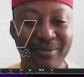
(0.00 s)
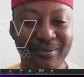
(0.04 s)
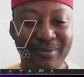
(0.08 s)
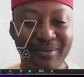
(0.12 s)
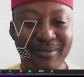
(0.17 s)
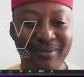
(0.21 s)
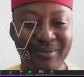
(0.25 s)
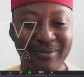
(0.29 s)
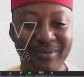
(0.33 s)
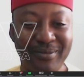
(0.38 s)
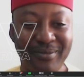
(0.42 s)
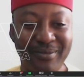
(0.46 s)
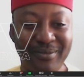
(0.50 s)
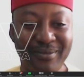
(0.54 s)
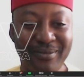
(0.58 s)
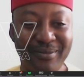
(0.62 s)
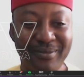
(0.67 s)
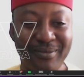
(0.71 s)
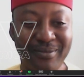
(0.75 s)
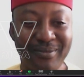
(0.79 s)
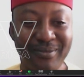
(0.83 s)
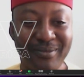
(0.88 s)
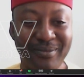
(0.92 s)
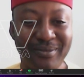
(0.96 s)

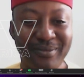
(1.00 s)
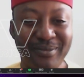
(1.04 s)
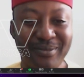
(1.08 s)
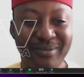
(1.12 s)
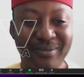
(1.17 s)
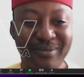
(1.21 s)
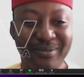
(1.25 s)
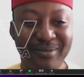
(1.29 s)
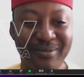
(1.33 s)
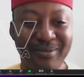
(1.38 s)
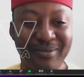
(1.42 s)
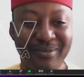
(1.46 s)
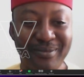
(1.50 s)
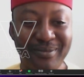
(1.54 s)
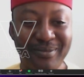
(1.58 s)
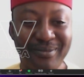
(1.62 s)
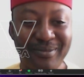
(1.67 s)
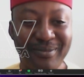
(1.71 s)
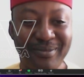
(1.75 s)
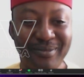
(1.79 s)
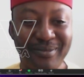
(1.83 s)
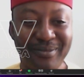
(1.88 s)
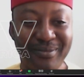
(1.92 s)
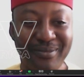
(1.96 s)

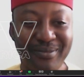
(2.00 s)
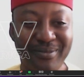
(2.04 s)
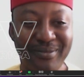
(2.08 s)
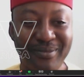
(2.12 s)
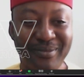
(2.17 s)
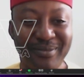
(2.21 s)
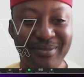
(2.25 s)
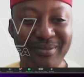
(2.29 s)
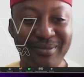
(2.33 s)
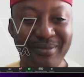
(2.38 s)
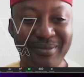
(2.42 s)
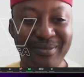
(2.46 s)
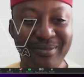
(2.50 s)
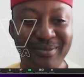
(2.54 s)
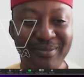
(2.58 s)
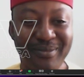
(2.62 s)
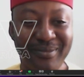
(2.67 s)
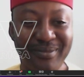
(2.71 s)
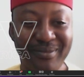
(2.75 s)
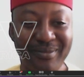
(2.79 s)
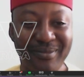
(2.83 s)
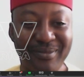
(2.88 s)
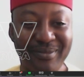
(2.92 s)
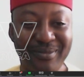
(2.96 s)

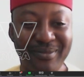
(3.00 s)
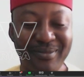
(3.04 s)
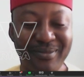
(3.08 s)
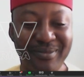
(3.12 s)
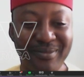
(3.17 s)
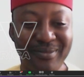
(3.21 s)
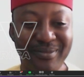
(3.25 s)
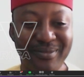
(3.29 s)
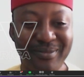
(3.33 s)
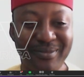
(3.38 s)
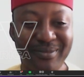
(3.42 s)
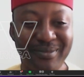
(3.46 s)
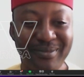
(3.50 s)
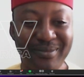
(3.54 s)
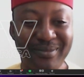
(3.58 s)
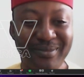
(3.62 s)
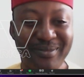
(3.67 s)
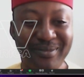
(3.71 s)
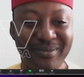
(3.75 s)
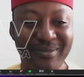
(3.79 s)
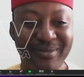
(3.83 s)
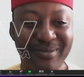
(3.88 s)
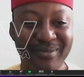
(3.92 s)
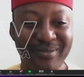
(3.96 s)

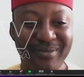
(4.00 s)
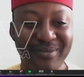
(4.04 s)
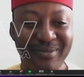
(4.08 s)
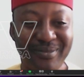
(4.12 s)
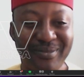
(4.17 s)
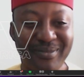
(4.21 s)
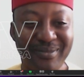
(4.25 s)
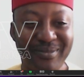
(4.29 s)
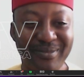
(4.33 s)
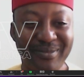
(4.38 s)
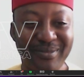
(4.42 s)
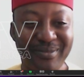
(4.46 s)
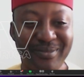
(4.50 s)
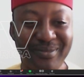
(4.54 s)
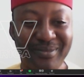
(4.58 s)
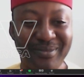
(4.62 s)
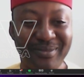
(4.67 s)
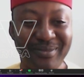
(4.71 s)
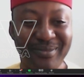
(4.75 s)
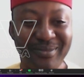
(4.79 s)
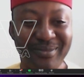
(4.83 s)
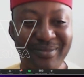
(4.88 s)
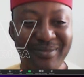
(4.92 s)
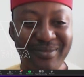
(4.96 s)

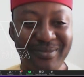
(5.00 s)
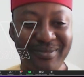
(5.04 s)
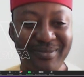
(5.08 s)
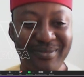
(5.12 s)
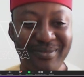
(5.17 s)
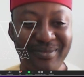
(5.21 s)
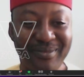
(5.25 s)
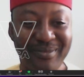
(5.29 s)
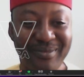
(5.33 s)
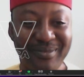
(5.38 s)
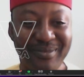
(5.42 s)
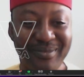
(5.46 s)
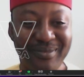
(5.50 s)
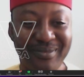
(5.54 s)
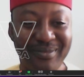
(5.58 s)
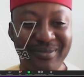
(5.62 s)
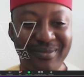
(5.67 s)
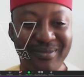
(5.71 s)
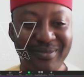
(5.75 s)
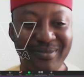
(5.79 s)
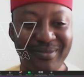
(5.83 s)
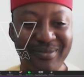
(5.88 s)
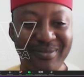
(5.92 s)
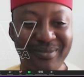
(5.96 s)

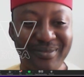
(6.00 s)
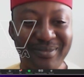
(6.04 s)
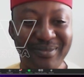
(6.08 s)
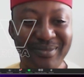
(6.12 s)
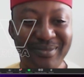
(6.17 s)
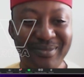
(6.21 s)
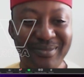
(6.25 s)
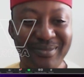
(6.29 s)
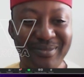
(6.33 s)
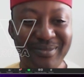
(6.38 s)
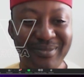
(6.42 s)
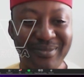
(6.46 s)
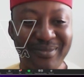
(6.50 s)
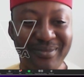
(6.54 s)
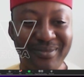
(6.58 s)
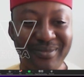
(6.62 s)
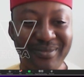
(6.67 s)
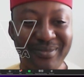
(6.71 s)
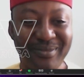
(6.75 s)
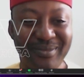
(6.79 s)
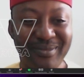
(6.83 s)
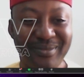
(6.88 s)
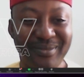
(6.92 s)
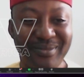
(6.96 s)

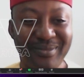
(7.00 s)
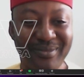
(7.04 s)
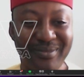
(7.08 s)
The person shown says nothing.